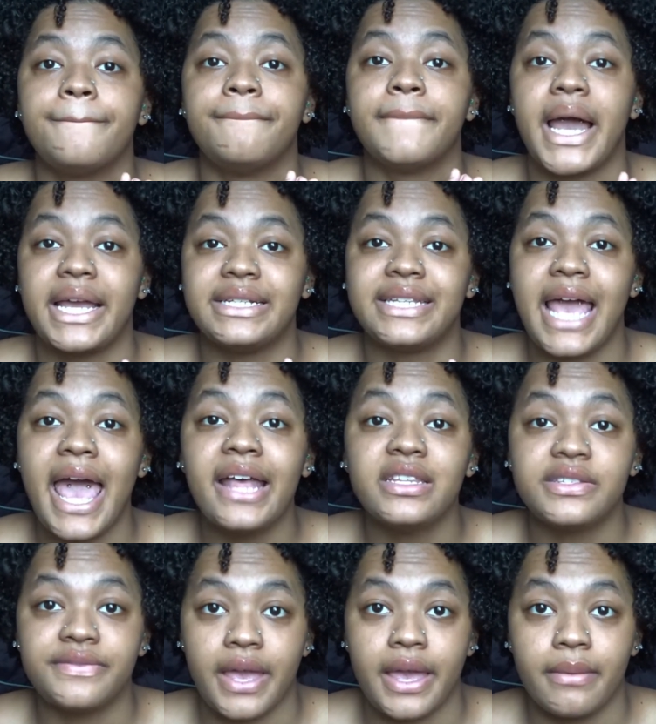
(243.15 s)
My
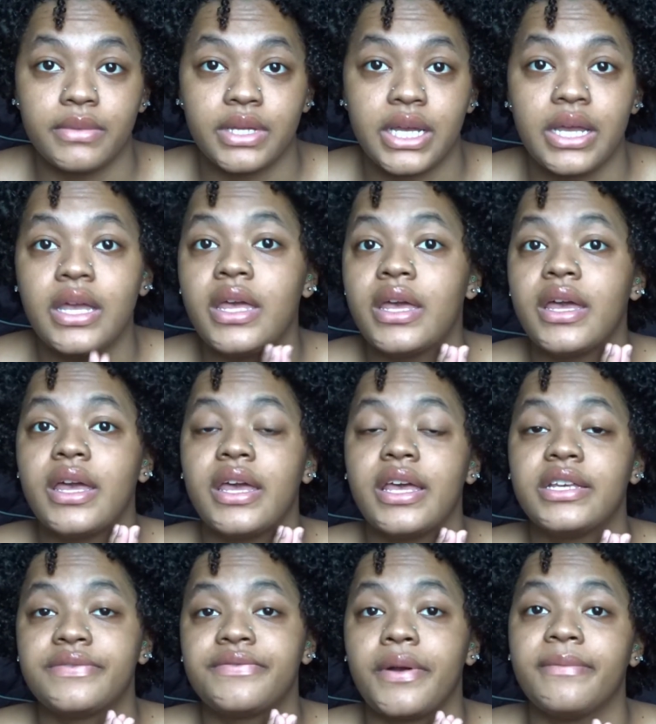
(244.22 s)
dad's family
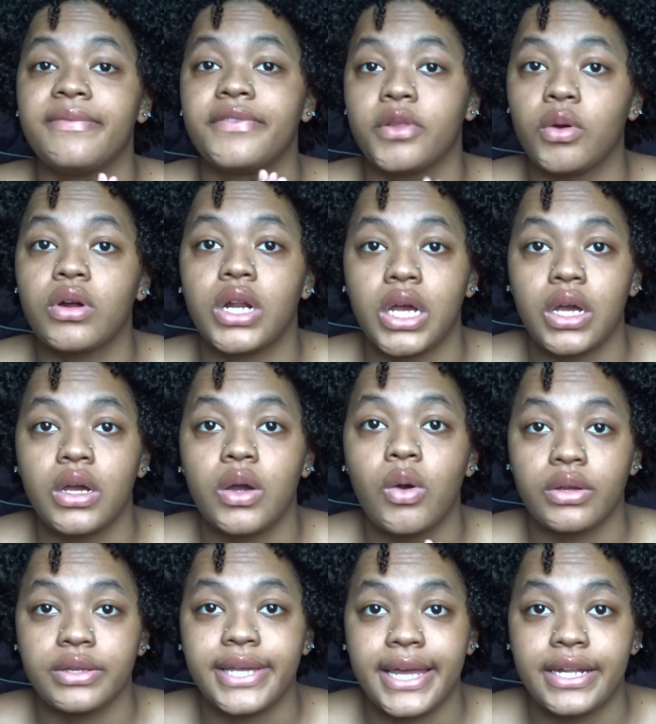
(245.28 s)
is from Florida,
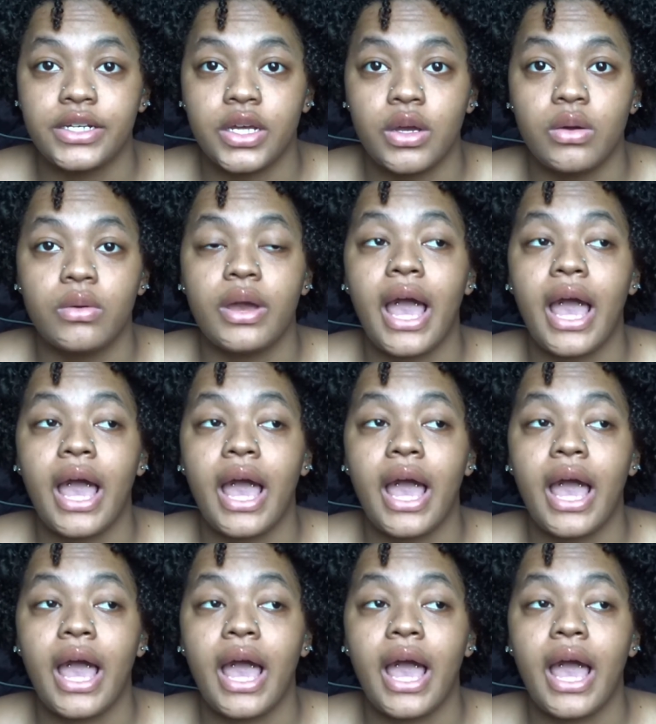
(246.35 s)
Orlando.